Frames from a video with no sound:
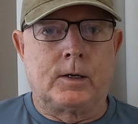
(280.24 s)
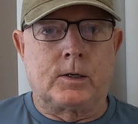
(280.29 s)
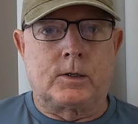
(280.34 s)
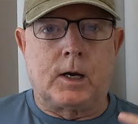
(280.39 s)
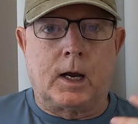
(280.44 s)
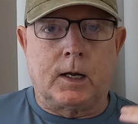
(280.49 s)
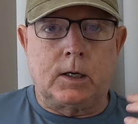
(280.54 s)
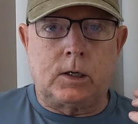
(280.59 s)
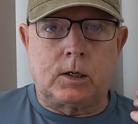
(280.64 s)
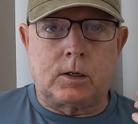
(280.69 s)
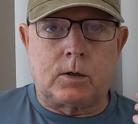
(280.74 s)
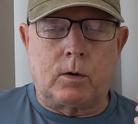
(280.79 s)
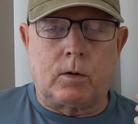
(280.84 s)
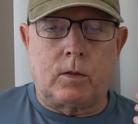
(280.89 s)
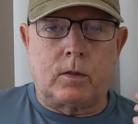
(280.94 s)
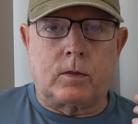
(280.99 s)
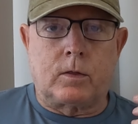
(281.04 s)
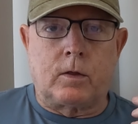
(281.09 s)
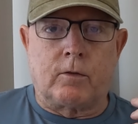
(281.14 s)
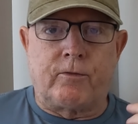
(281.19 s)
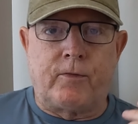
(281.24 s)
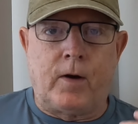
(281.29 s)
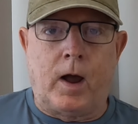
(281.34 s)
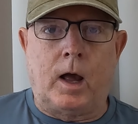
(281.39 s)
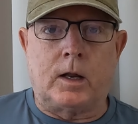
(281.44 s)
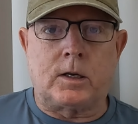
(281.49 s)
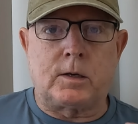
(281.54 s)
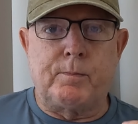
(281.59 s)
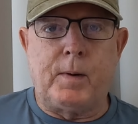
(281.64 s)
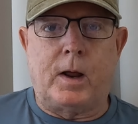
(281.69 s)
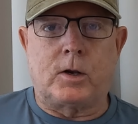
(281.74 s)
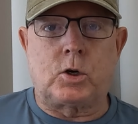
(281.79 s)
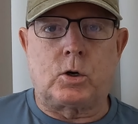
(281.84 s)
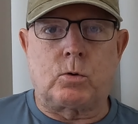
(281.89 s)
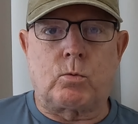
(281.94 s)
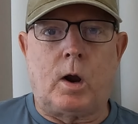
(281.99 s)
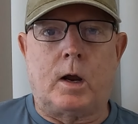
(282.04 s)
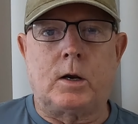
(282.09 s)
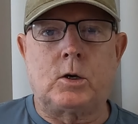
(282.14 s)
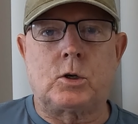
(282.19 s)
just the fast
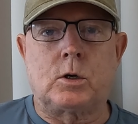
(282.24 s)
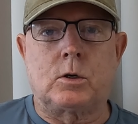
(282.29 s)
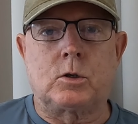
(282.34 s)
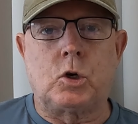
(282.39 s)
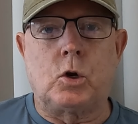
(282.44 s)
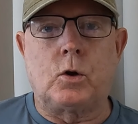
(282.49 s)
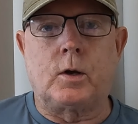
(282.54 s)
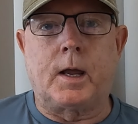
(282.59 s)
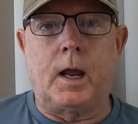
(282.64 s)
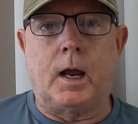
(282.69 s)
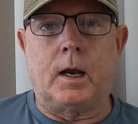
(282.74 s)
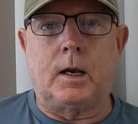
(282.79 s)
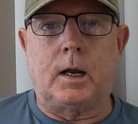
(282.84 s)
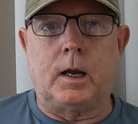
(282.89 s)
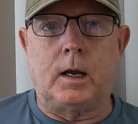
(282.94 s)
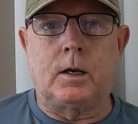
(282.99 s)
maturation you get